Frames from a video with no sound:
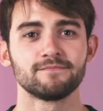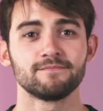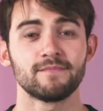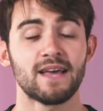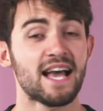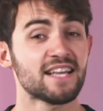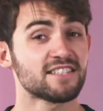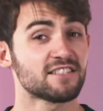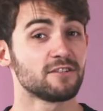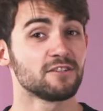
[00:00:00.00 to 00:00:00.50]

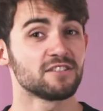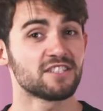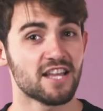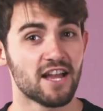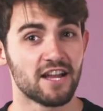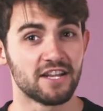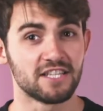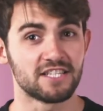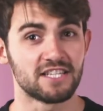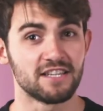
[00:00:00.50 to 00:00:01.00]
As an
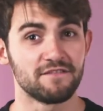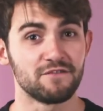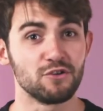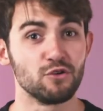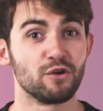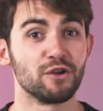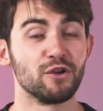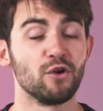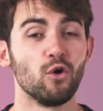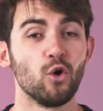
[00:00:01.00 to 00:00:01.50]
alternative, you
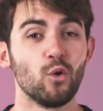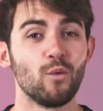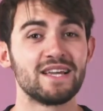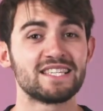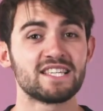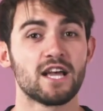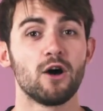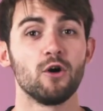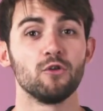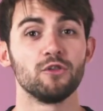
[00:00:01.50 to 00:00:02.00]
can
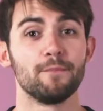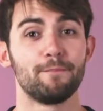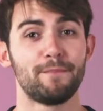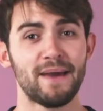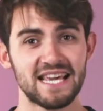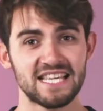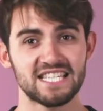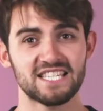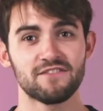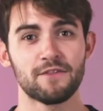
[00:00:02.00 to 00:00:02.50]
always hold the
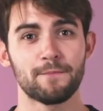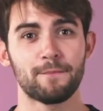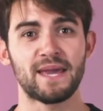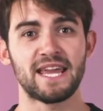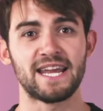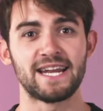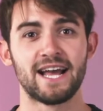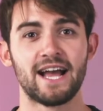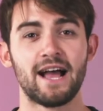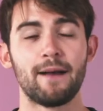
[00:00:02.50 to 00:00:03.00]
base of the
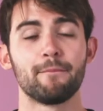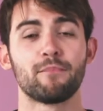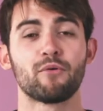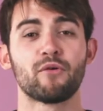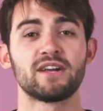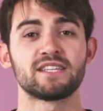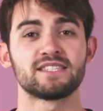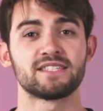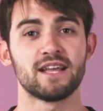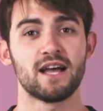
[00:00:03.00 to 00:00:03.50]
peanut and
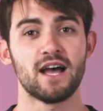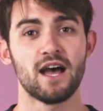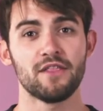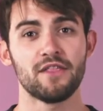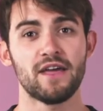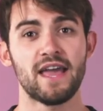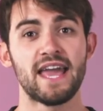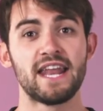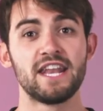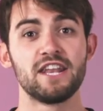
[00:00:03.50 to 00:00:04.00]
press the
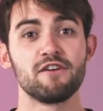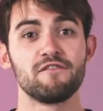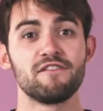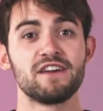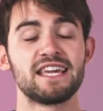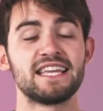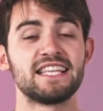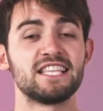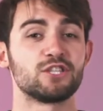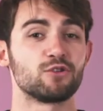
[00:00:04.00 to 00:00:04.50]
other end of
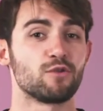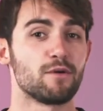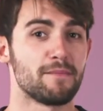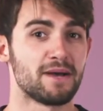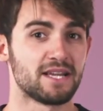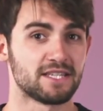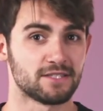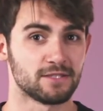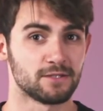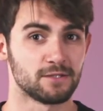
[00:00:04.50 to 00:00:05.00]
it into a
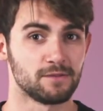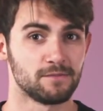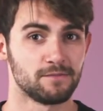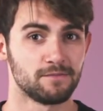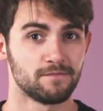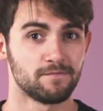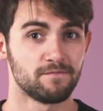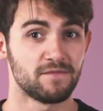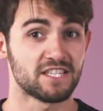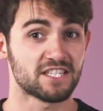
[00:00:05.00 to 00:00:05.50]
muscle.
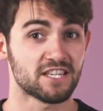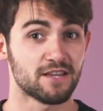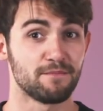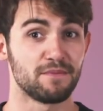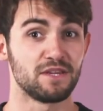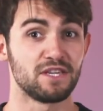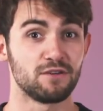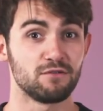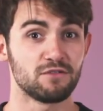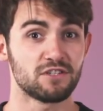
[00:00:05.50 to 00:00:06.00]
This can
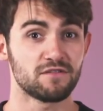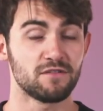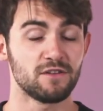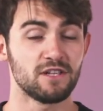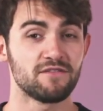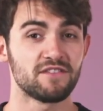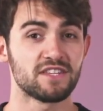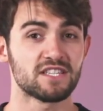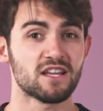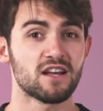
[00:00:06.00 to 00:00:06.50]
be useful
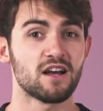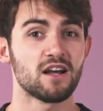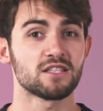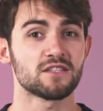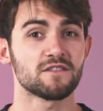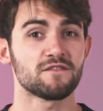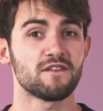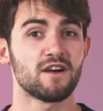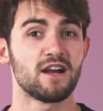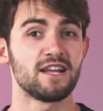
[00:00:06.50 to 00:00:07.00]
if it's hard
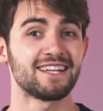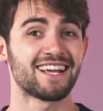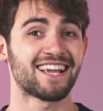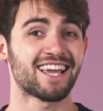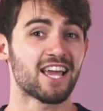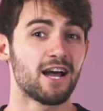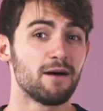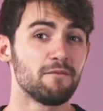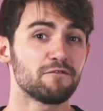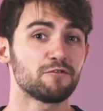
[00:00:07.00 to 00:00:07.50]
to find a
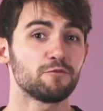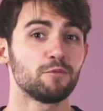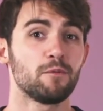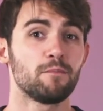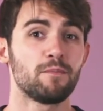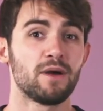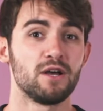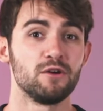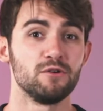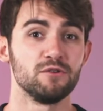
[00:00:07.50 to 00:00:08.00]
comfortable
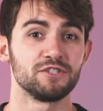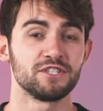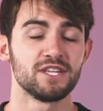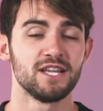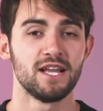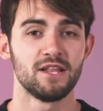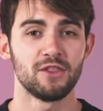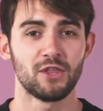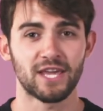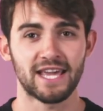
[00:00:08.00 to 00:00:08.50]
pose
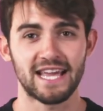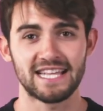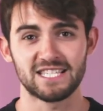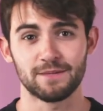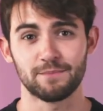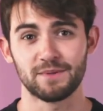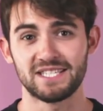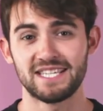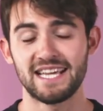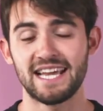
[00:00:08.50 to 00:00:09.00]
that gets a
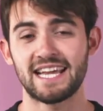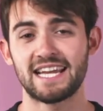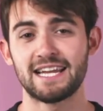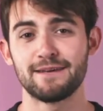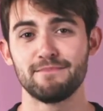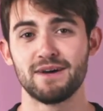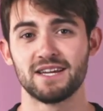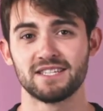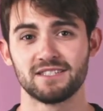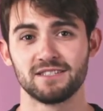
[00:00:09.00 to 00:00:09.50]
particular
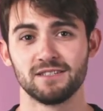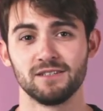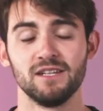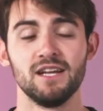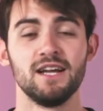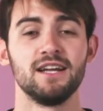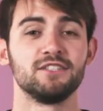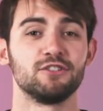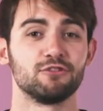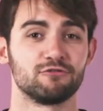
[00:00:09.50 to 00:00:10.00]
muscle
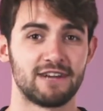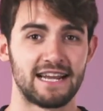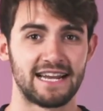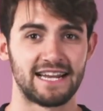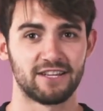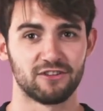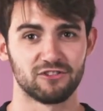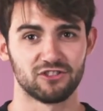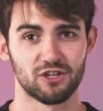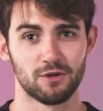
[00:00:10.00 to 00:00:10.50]

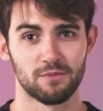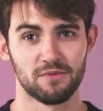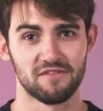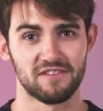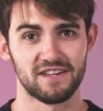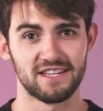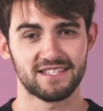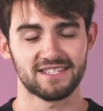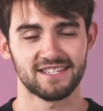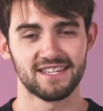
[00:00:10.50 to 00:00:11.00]
directly on top of
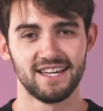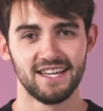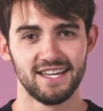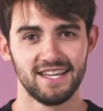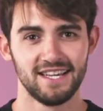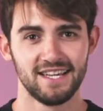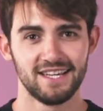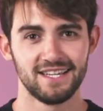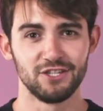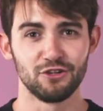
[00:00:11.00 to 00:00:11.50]
it.
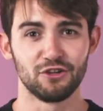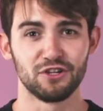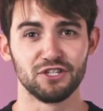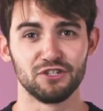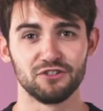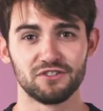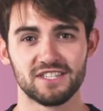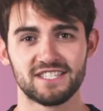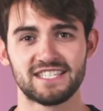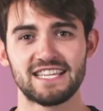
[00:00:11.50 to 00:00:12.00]
You can
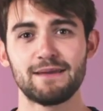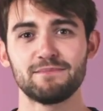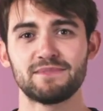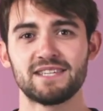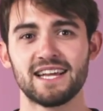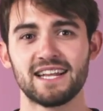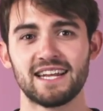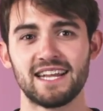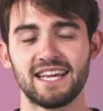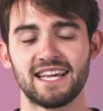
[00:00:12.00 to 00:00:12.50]
use the same
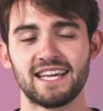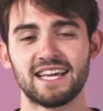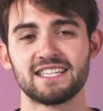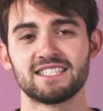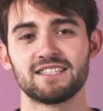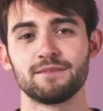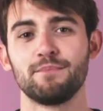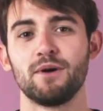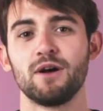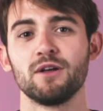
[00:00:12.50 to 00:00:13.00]
technique as
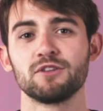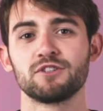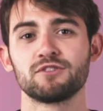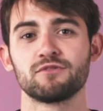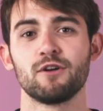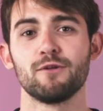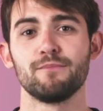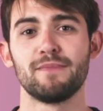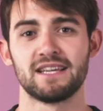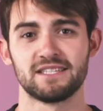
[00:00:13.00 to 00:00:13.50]
the
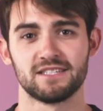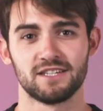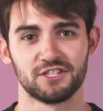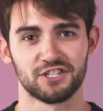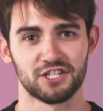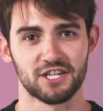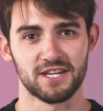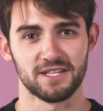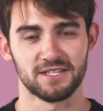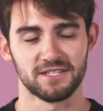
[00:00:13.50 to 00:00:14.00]
Pulseroll massage
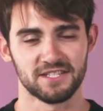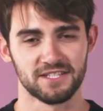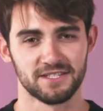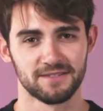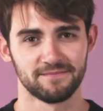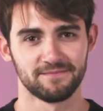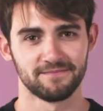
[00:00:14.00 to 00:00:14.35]
guns.